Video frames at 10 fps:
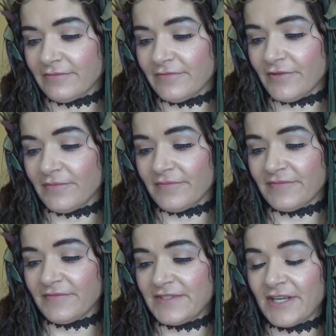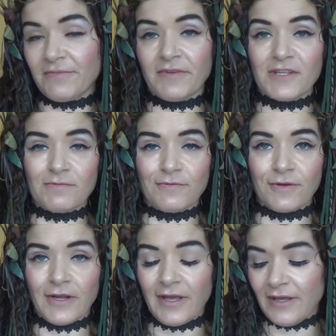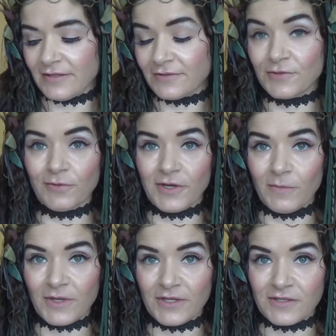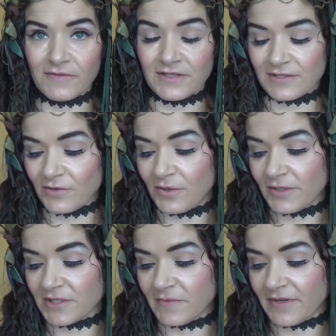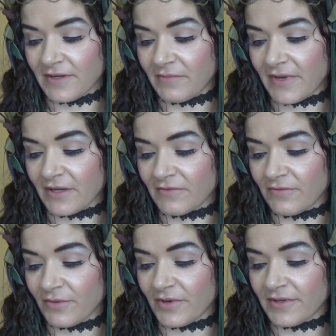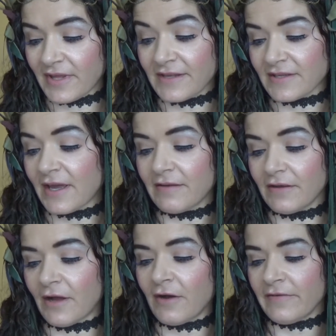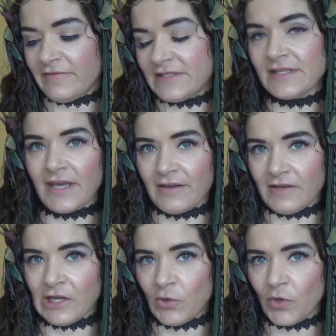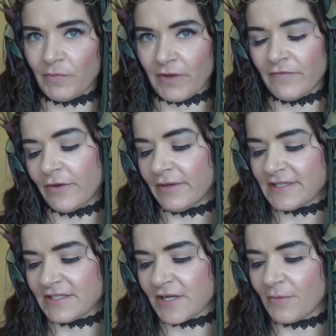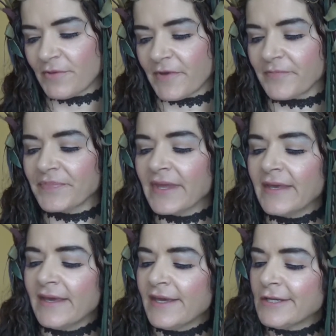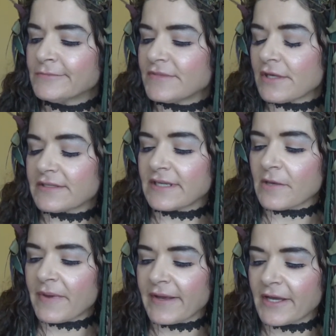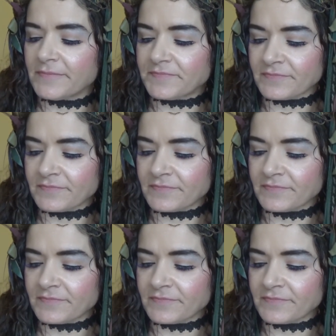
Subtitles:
from 10 minutes before 8. So 20 minutes of this corresponding back and forth as I ignored my phone because it's not with me. So as I get back up,